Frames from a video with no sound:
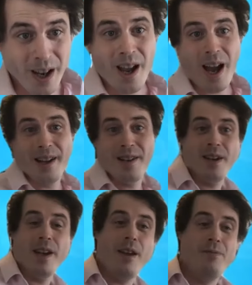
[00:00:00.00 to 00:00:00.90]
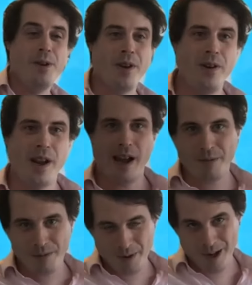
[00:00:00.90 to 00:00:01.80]
And if you don't
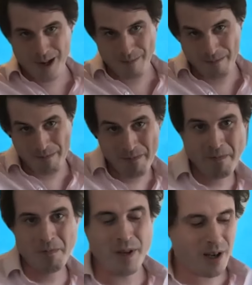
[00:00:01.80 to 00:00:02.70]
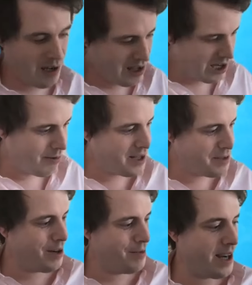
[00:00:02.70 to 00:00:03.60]
have the correct
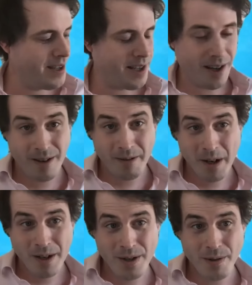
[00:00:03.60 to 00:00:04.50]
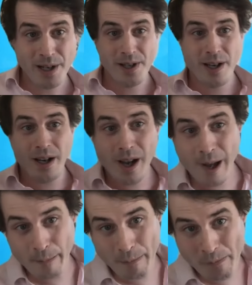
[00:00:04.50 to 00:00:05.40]
amount of data to actually
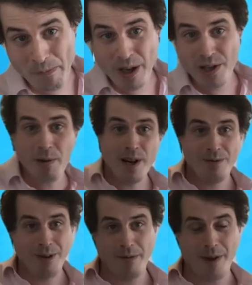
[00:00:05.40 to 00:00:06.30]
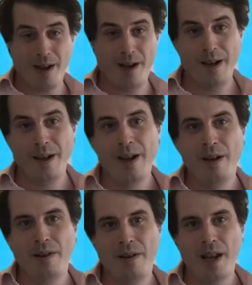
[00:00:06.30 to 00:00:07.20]
do anything with AI,
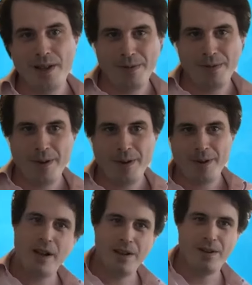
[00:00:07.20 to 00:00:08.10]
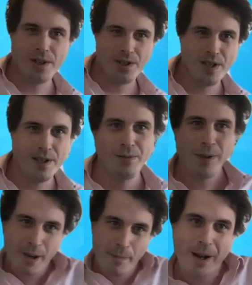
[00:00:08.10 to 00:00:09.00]
that's fine. You just need to
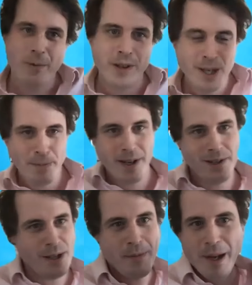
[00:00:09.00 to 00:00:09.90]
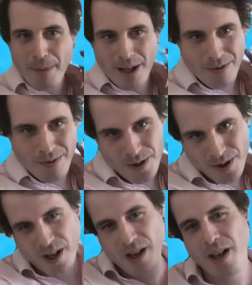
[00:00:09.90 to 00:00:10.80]
think about what those POCs might be in the
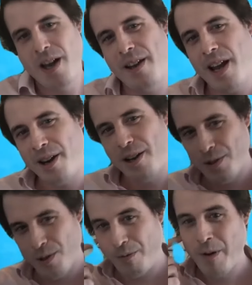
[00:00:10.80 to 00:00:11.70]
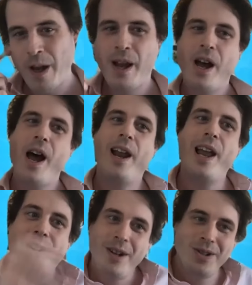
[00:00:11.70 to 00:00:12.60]
future, and that can sort of
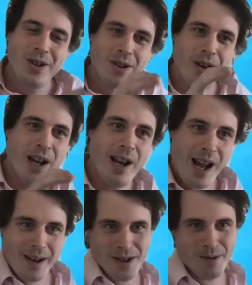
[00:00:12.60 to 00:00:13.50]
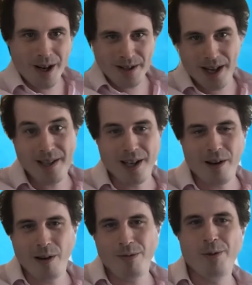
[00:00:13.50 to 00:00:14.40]
allow you to collect the right data
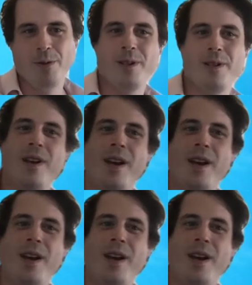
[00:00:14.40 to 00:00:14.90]
going forwards and